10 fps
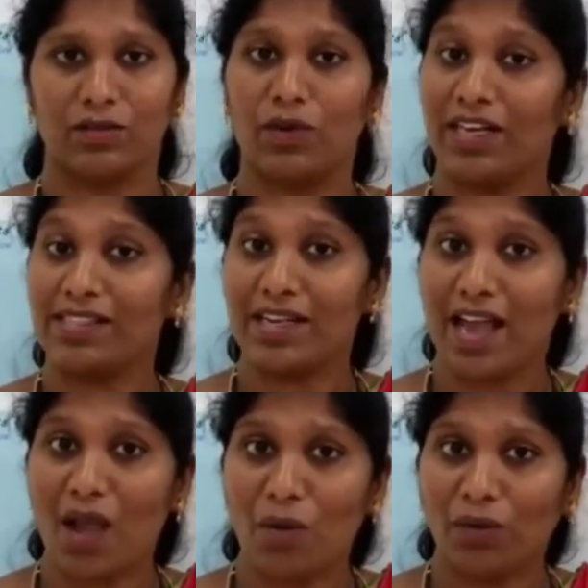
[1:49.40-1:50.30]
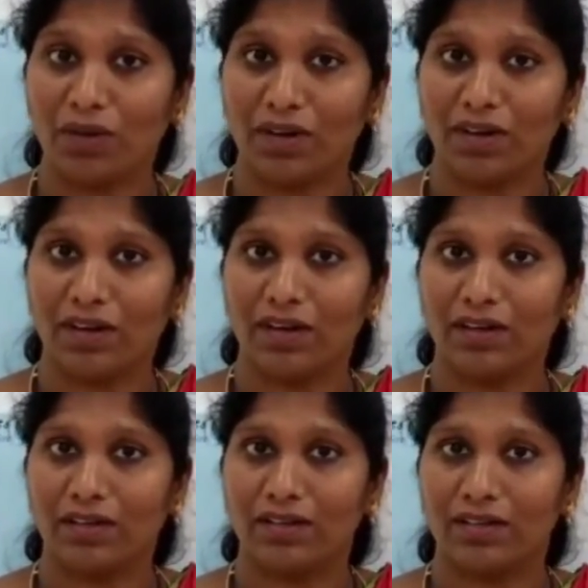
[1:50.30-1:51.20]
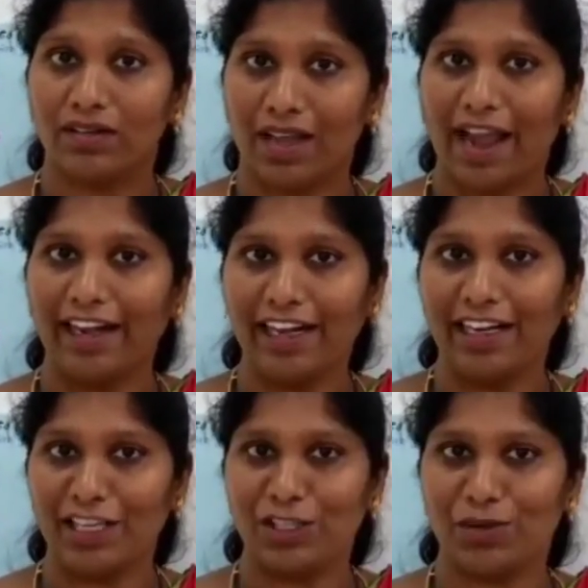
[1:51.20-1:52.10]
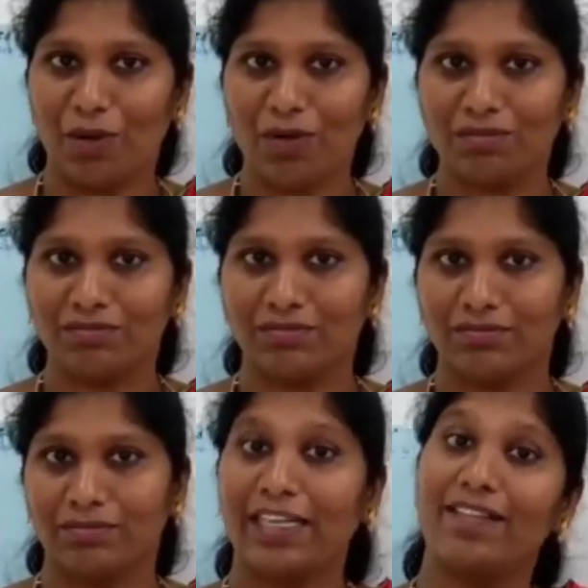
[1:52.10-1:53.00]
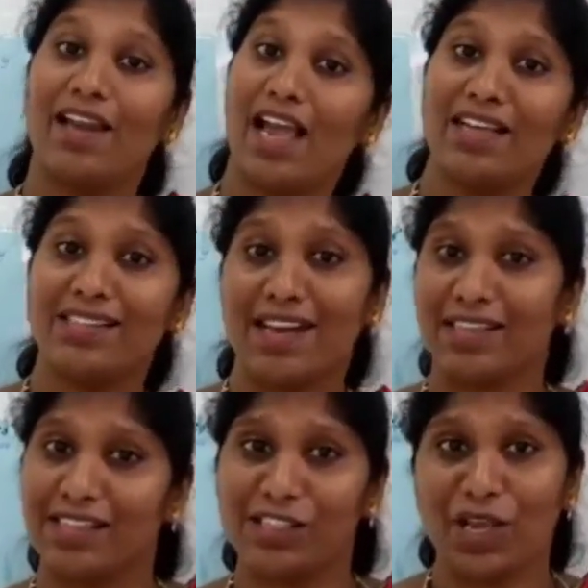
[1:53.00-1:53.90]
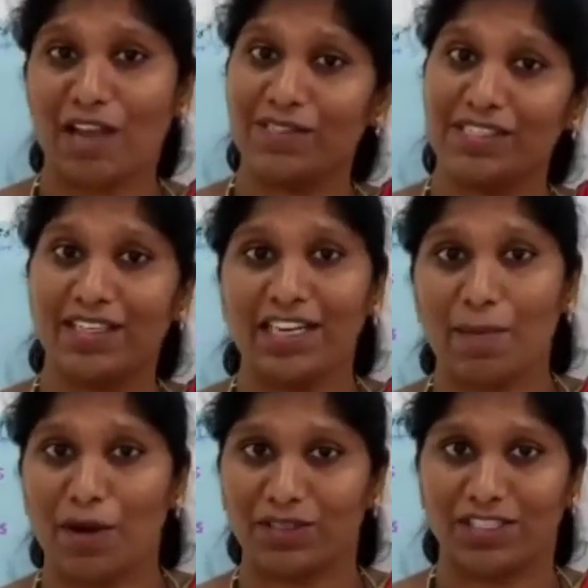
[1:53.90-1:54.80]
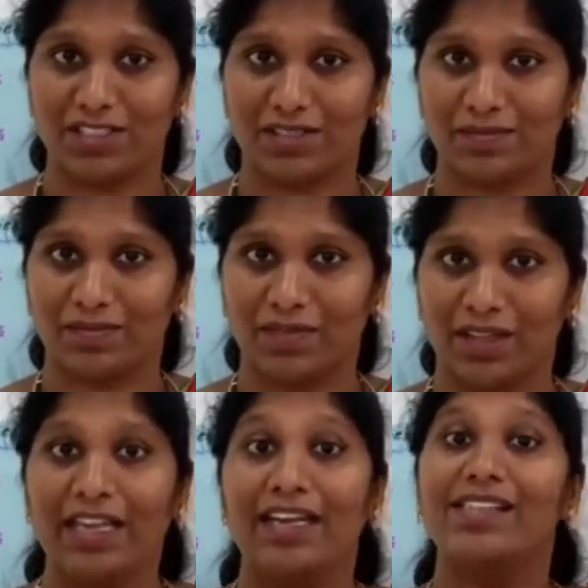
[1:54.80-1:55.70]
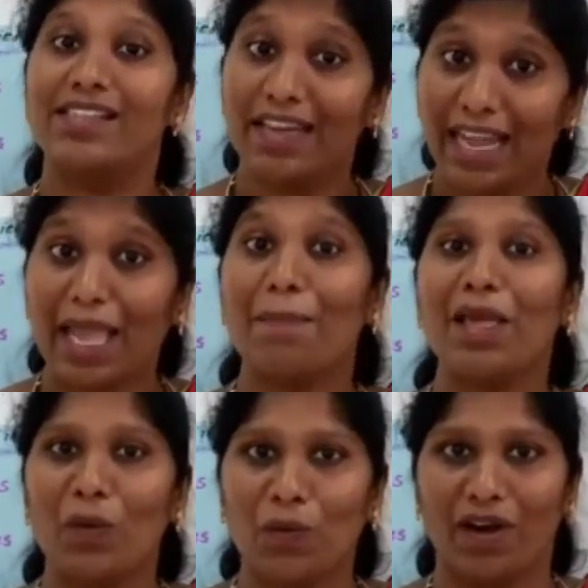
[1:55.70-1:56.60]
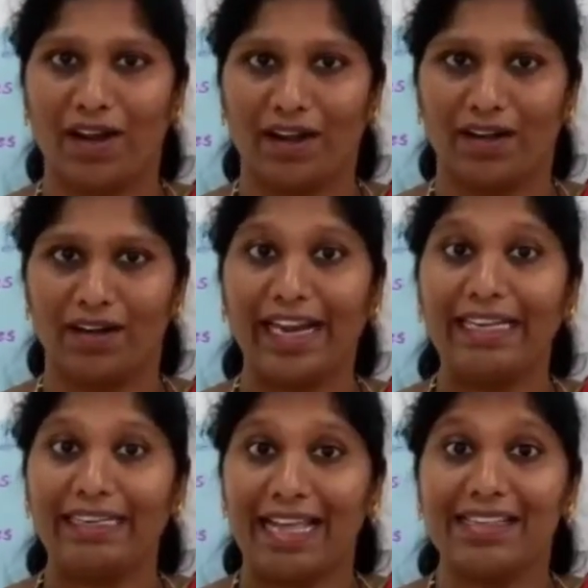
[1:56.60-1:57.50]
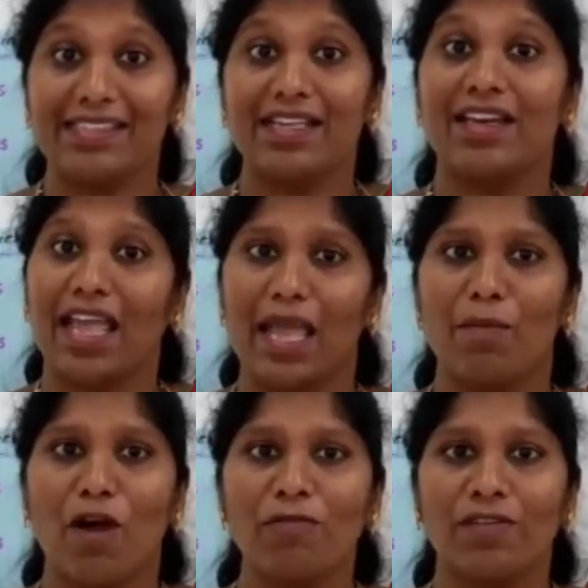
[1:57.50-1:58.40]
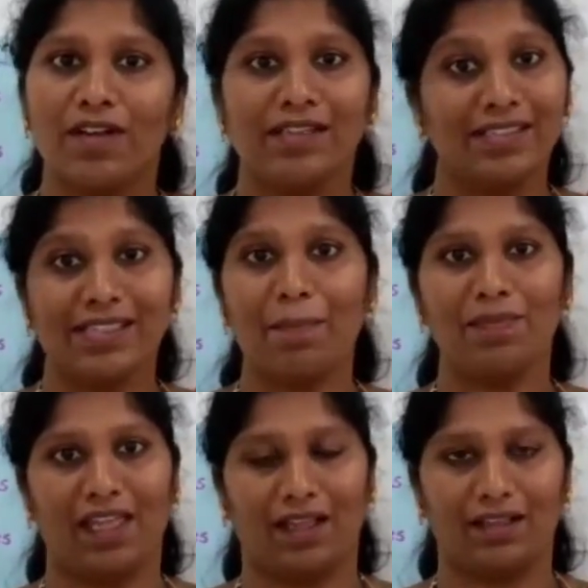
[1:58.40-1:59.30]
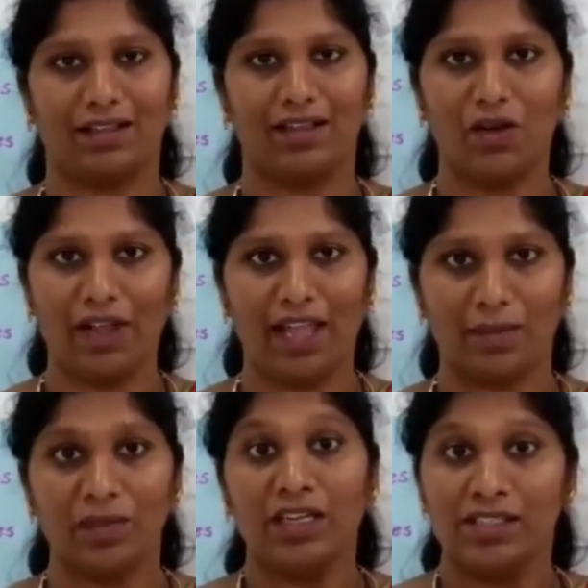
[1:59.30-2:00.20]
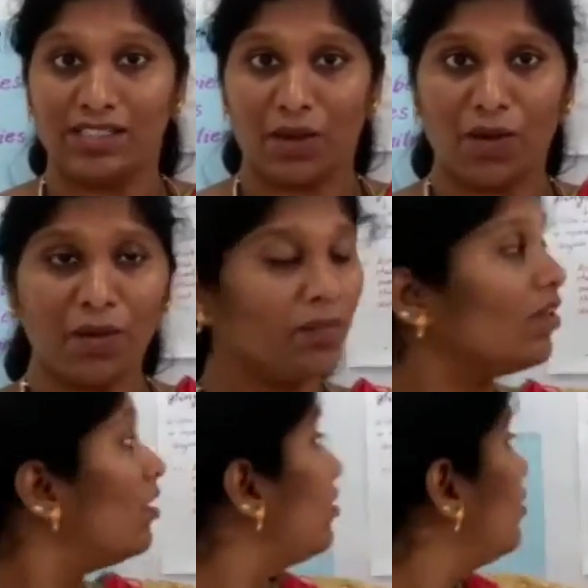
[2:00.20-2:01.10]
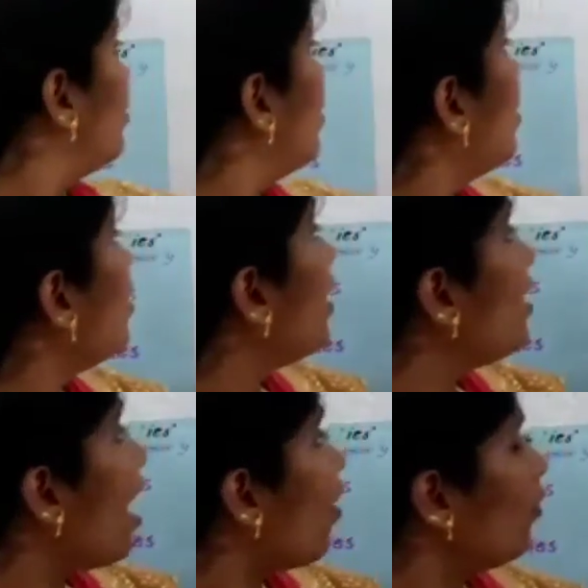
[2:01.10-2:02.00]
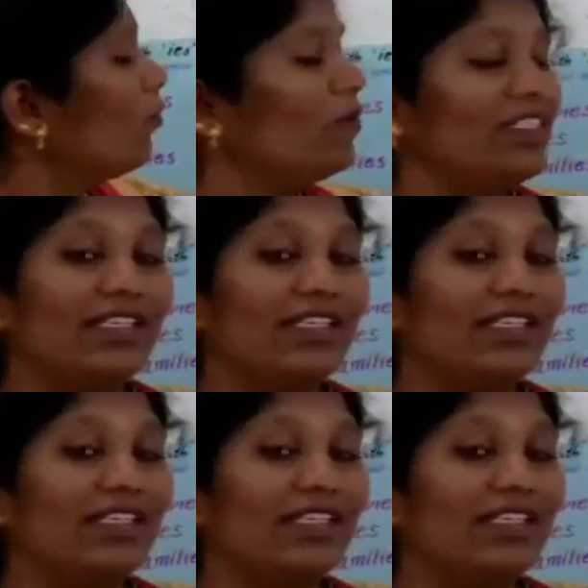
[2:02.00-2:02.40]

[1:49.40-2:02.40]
What is a noun? I didn't teach you, no? But in the last classes you have studied about it. It's a naming word. It tells the name of something. Okay, so a noun which